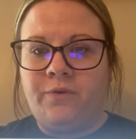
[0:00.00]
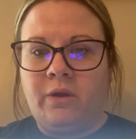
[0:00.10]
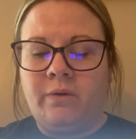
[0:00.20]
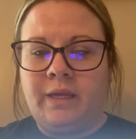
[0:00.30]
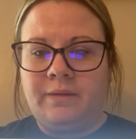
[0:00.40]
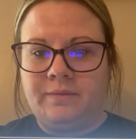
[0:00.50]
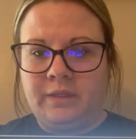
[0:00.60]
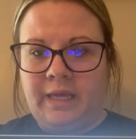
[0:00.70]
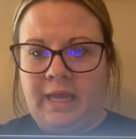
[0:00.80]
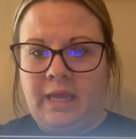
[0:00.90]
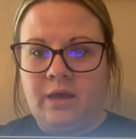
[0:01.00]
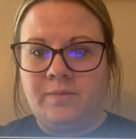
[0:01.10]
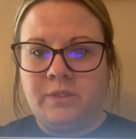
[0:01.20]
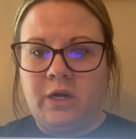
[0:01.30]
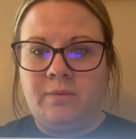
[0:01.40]
frequently
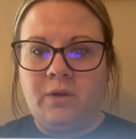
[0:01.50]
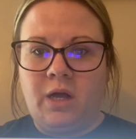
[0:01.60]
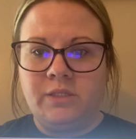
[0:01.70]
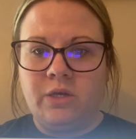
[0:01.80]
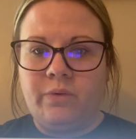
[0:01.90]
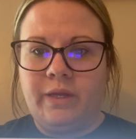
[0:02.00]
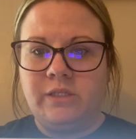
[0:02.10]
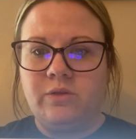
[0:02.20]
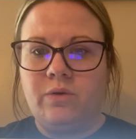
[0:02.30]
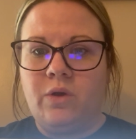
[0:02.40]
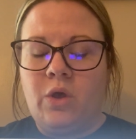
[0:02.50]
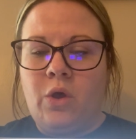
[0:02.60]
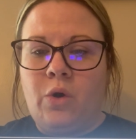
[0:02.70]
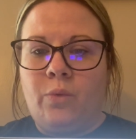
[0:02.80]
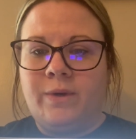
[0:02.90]
observed consequence
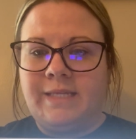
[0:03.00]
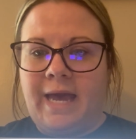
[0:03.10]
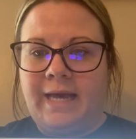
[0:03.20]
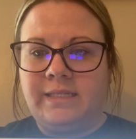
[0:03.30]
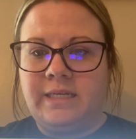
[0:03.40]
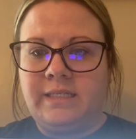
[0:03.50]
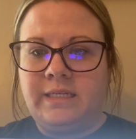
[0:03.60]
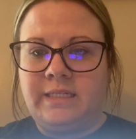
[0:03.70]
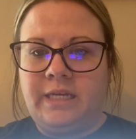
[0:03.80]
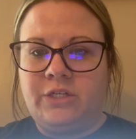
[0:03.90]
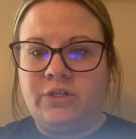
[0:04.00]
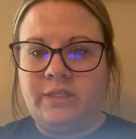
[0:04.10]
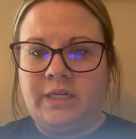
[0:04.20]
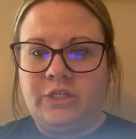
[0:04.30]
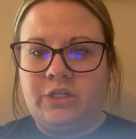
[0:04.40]
was access to teacher
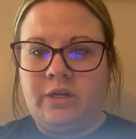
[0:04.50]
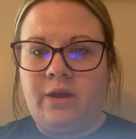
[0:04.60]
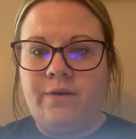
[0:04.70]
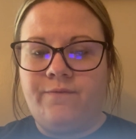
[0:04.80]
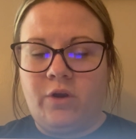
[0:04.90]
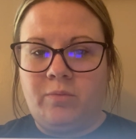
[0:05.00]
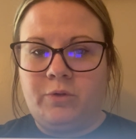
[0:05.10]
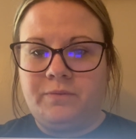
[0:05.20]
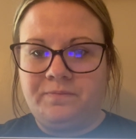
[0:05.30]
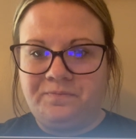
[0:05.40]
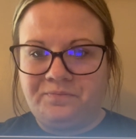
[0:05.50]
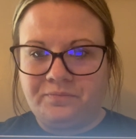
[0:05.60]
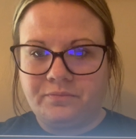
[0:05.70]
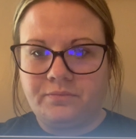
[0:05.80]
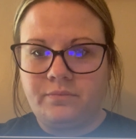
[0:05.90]
attention, verbal.
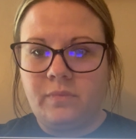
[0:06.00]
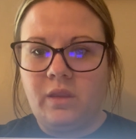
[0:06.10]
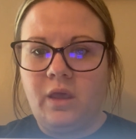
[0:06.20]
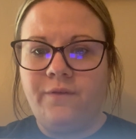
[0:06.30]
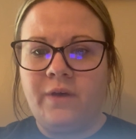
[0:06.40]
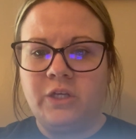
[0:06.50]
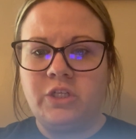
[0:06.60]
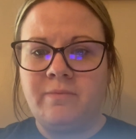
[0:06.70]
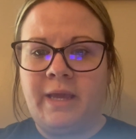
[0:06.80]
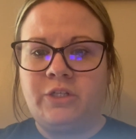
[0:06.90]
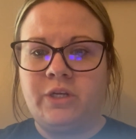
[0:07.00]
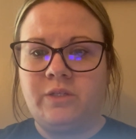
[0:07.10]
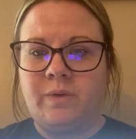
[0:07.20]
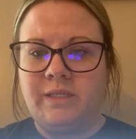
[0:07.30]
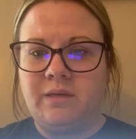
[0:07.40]
A function
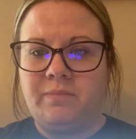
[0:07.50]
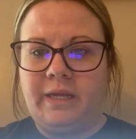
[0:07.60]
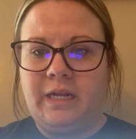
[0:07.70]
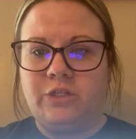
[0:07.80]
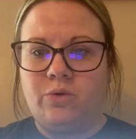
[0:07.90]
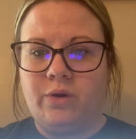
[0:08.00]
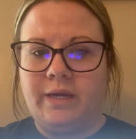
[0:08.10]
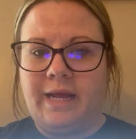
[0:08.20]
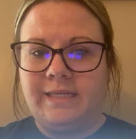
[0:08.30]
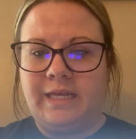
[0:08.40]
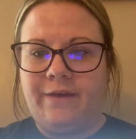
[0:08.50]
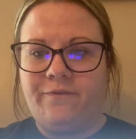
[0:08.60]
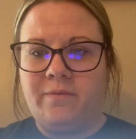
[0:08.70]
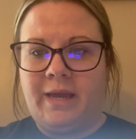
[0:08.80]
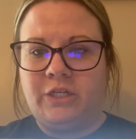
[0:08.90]
matrix was completed to organize
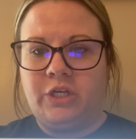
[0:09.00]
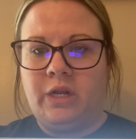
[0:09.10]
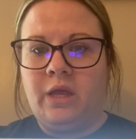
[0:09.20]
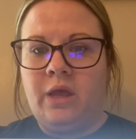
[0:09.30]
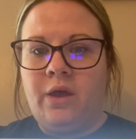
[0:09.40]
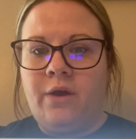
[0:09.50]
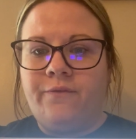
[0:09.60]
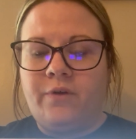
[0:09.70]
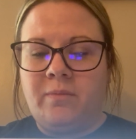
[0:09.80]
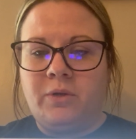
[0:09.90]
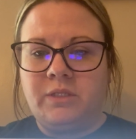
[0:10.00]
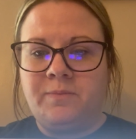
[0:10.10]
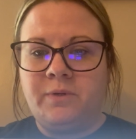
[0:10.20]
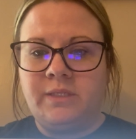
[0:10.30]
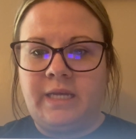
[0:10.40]
information from
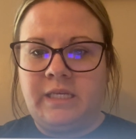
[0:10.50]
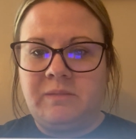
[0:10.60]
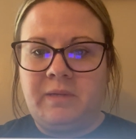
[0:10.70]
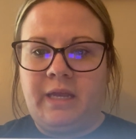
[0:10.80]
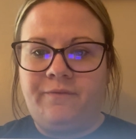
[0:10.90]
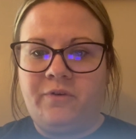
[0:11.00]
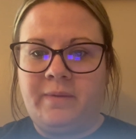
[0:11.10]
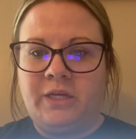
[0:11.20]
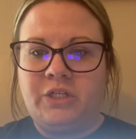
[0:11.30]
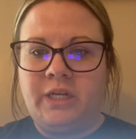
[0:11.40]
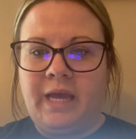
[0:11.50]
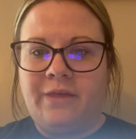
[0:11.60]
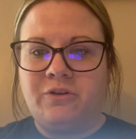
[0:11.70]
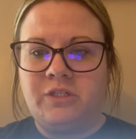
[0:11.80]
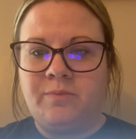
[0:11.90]
multiple assessment. Information
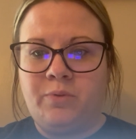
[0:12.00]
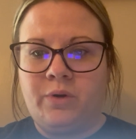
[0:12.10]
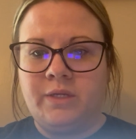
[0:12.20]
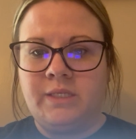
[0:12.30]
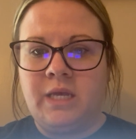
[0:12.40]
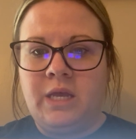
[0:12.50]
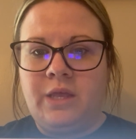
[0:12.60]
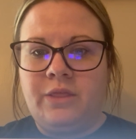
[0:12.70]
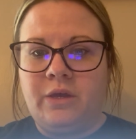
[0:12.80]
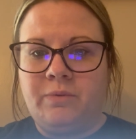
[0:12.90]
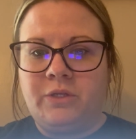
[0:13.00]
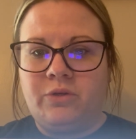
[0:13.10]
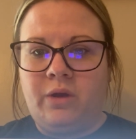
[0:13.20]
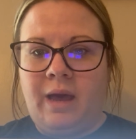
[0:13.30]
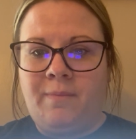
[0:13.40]
gathered supports the
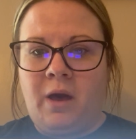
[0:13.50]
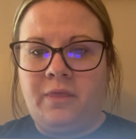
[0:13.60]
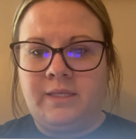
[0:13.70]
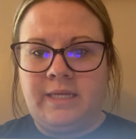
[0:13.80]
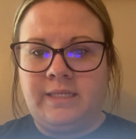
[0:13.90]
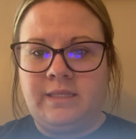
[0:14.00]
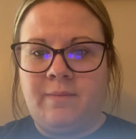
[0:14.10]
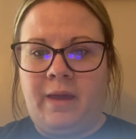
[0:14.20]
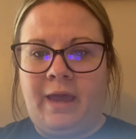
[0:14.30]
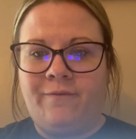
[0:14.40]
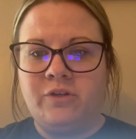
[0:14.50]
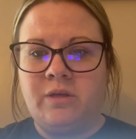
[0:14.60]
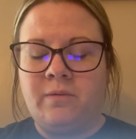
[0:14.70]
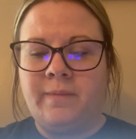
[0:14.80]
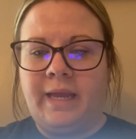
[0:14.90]
original hypothesis that behaviors
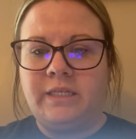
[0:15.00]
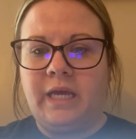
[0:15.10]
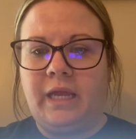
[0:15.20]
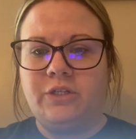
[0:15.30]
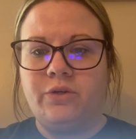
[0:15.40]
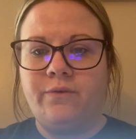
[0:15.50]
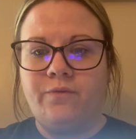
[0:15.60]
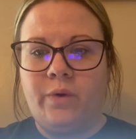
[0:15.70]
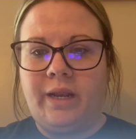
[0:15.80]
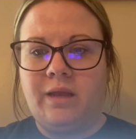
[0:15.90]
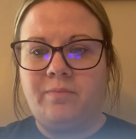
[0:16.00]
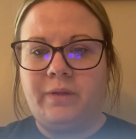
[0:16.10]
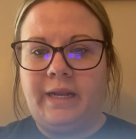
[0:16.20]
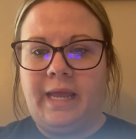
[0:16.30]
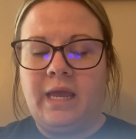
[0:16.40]
are maintained to avoid
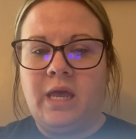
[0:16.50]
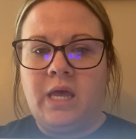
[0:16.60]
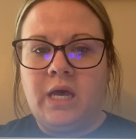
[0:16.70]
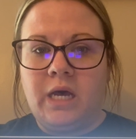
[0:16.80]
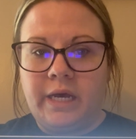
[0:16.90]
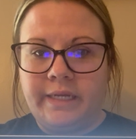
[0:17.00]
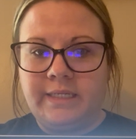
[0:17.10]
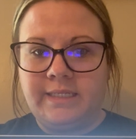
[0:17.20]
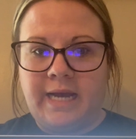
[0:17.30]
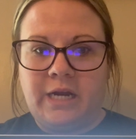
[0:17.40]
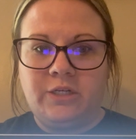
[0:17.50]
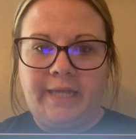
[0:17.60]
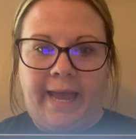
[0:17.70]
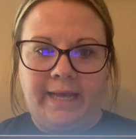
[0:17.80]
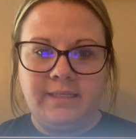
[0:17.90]
completing undesired
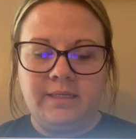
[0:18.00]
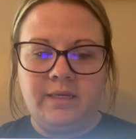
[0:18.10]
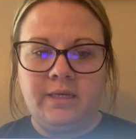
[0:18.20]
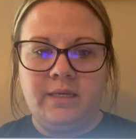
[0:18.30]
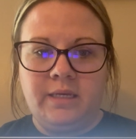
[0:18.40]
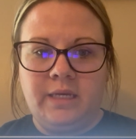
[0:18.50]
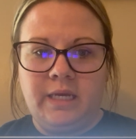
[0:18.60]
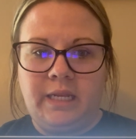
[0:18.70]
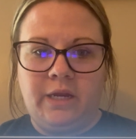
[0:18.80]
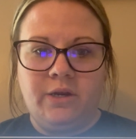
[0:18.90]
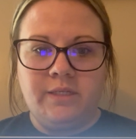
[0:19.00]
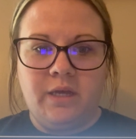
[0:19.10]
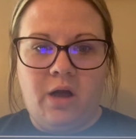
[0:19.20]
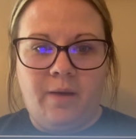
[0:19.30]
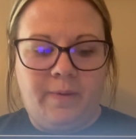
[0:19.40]
tasks. And here is a
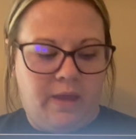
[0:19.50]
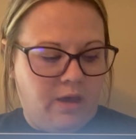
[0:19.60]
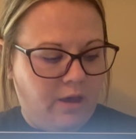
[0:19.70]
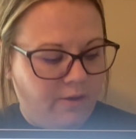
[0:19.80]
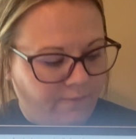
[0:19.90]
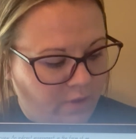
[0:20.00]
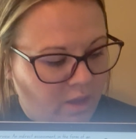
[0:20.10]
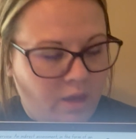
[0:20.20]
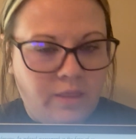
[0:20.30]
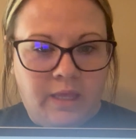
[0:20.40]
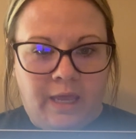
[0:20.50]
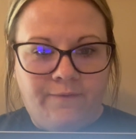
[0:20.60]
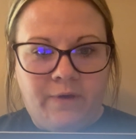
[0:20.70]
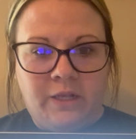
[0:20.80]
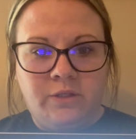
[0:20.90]
copy of the
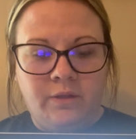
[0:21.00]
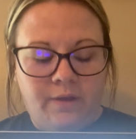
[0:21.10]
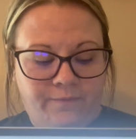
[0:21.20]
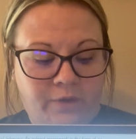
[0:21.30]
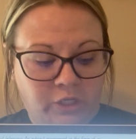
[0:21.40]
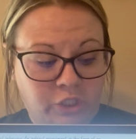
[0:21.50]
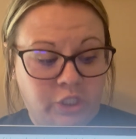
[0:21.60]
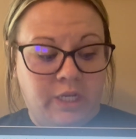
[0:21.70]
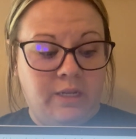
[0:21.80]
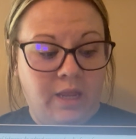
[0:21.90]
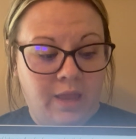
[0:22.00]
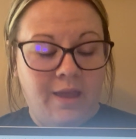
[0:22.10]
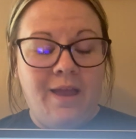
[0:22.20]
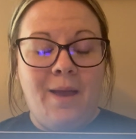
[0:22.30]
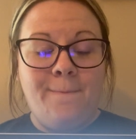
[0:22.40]
function
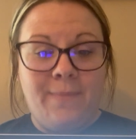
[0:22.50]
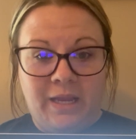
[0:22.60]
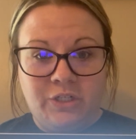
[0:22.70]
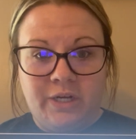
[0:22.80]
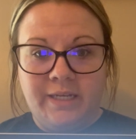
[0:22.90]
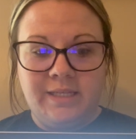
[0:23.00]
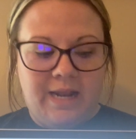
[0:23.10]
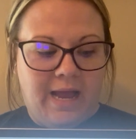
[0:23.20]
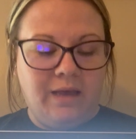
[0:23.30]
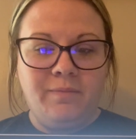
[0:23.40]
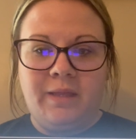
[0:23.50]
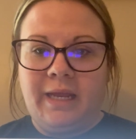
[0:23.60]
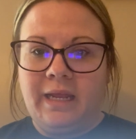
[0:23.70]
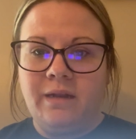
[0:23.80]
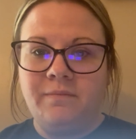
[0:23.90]
matrix that I
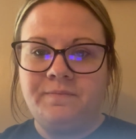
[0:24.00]
completed.